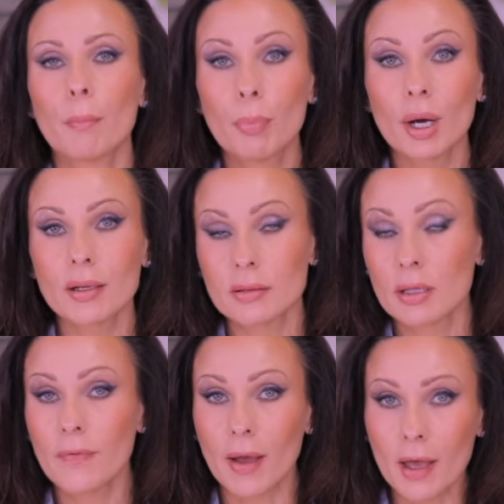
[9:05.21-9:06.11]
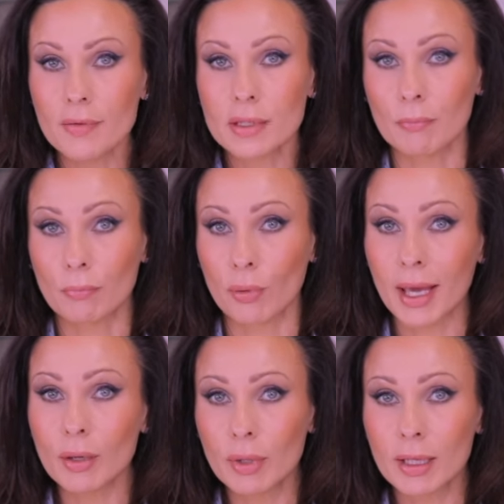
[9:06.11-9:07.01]
But if I have some
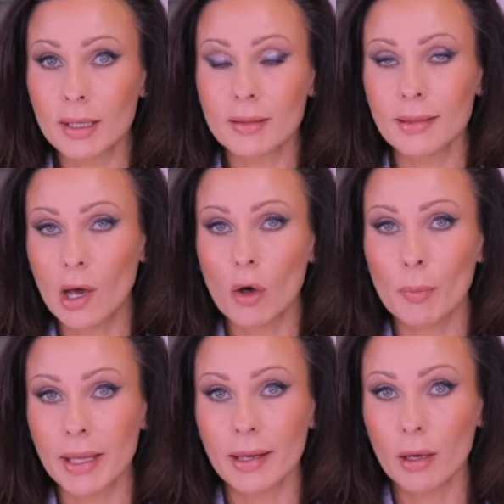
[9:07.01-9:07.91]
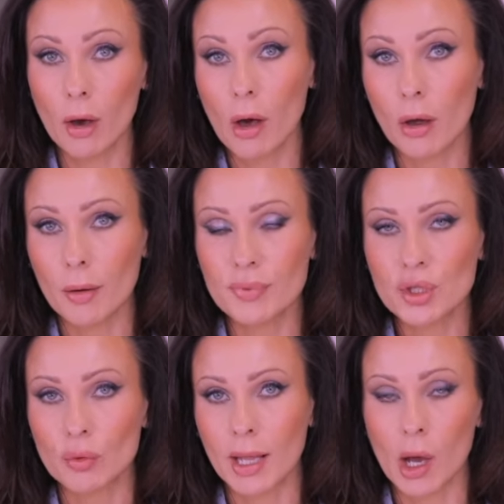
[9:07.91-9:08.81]
bread with it, now I'm adding carbs.
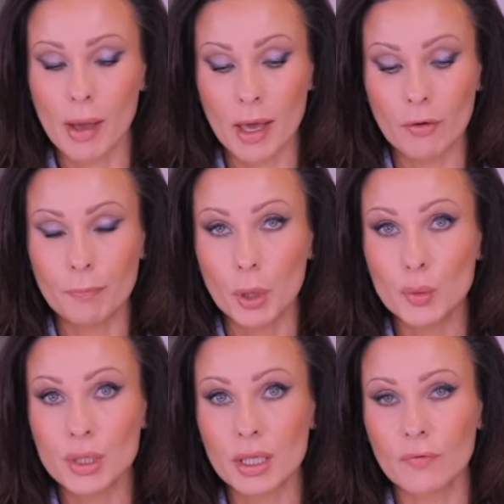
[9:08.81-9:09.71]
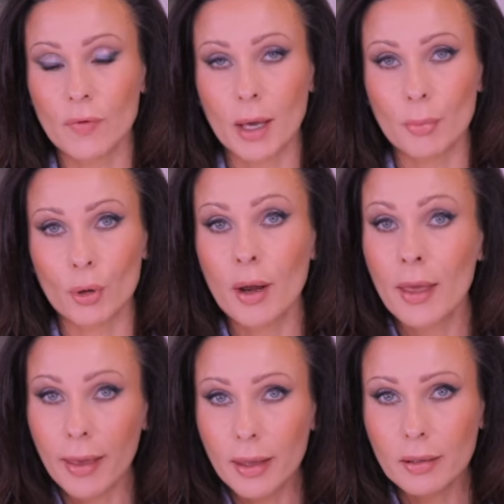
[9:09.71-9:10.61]
So now I have protein, fiber,
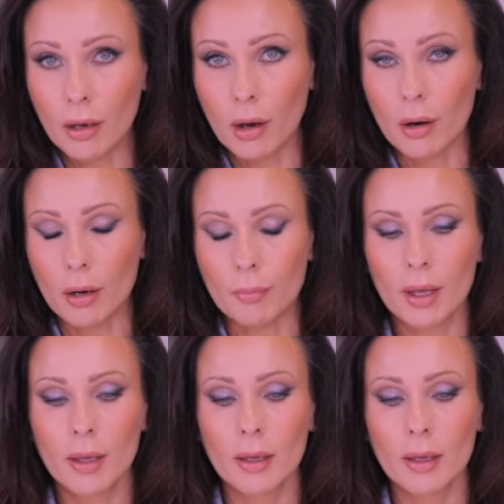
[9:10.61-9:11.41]
and carb.